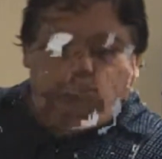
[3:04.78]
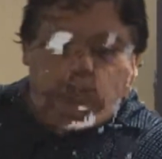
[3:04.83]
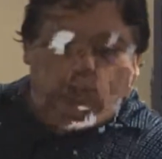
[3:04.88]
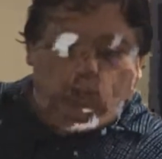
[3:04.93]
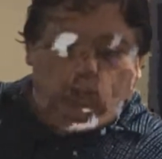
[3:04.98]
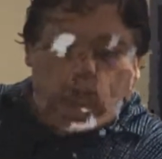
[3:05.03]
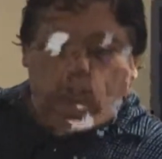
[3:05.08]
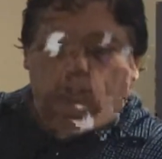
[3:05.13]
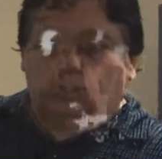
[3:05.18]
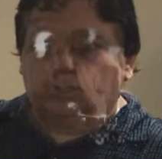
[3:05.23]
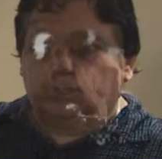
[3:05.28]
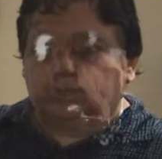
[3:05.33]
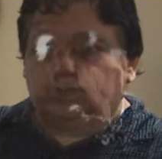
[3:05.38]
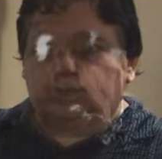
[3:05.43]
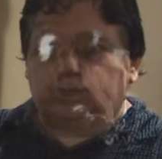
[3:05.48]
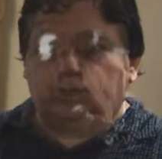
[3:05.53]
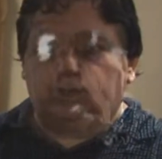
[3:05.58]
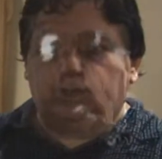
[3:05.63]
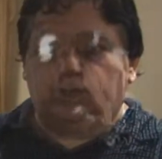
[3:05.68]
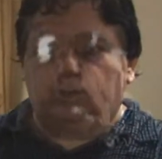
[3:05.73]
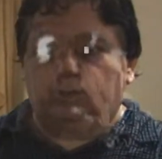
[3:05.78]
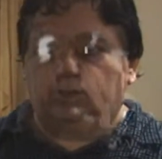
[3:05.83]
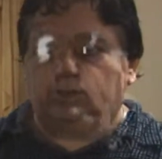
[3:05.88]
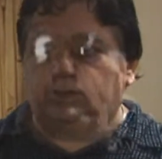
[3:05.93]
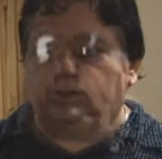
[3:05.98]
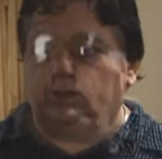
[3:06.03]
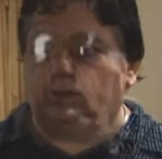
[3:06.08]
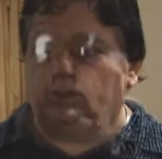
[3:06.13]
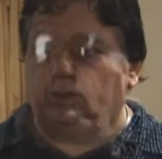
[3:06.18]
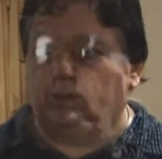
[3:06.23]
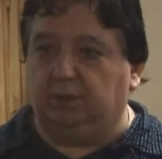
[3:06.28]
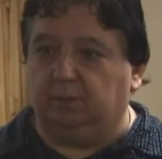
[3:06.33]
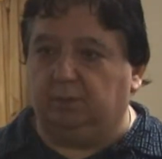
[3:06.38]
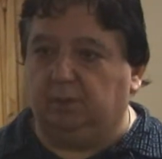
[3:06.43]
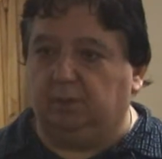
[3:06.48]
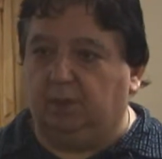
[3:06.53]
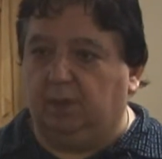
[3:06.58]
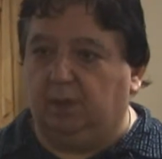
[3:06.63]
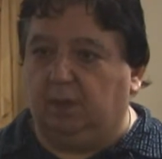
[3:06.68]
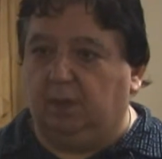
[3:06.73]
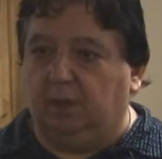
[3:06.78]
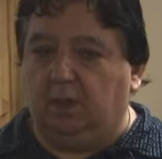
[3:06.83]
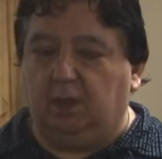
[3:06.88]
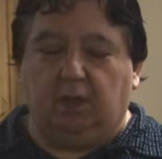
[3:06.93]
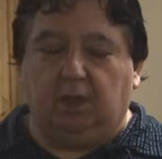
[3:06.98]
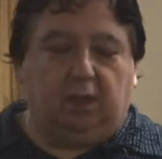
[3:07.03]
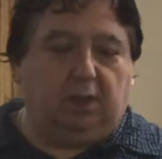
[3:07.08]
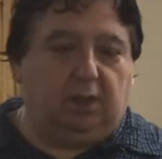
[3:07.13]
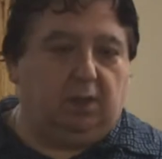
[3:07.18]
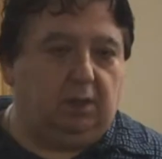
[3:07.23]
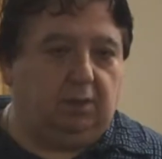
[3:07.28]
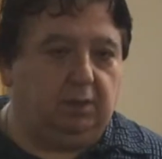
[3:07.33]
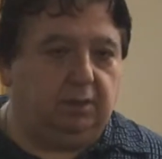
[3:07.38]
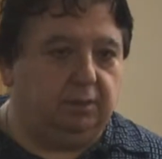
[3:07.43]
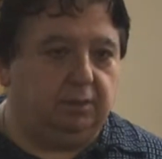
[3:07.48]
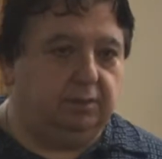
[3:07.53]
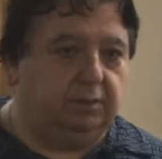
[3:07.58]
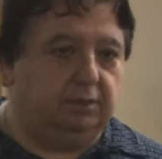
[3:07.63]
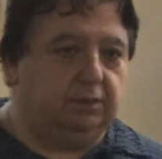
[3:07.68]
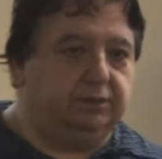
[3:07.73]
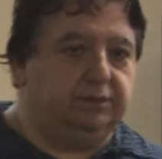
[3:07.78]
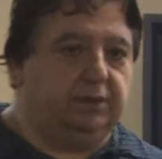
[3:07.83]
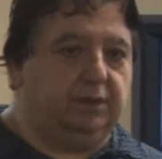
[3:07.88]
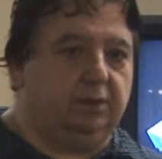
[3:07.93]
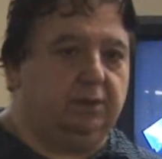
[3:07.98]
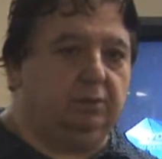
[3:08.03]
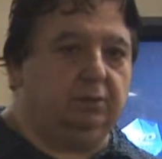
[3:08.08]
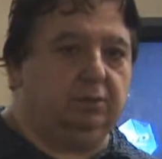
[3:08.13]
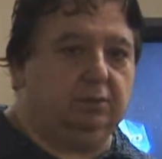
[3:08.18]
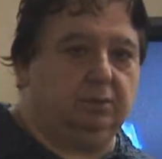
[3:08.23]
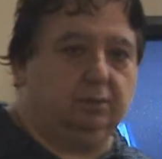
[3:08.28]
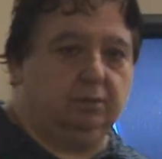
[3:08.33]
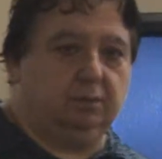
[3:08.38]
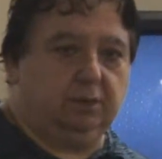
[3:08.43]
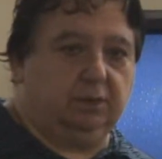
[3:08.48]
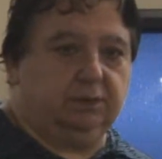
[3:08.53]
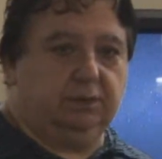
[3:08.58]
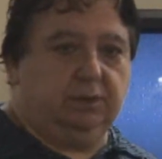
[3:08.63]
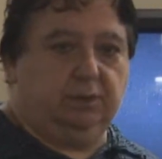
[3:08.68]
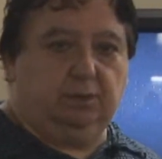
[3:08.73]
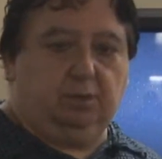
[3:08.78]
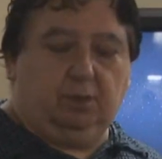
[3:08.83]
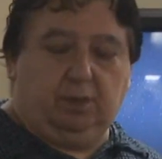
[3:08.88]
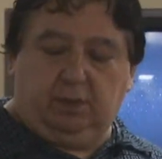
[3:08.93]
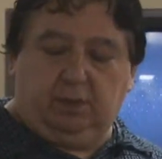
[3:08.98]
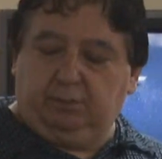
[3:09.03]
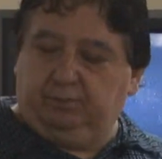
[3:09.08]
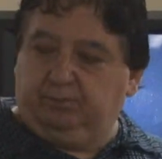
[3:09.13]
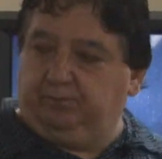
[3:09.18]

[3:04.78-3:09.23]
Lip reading: boom, shoot him and kill him. And the lieutenant looked the other way.